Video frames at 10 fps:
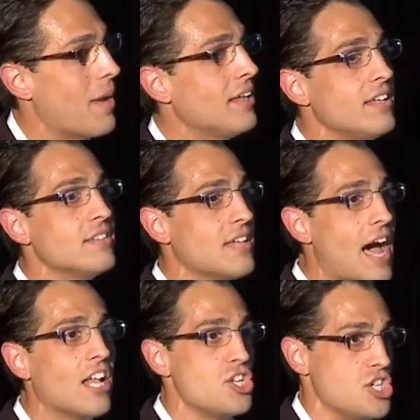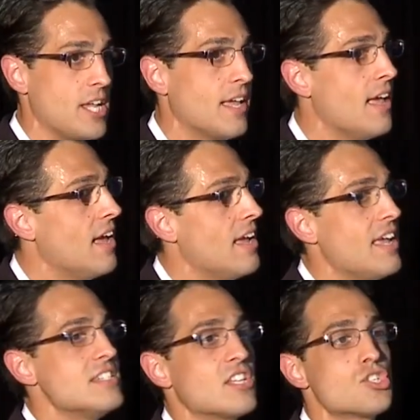Paleontology
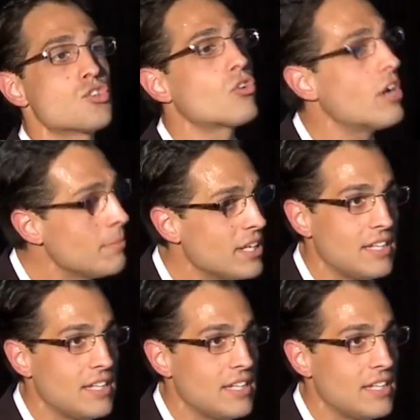is extremely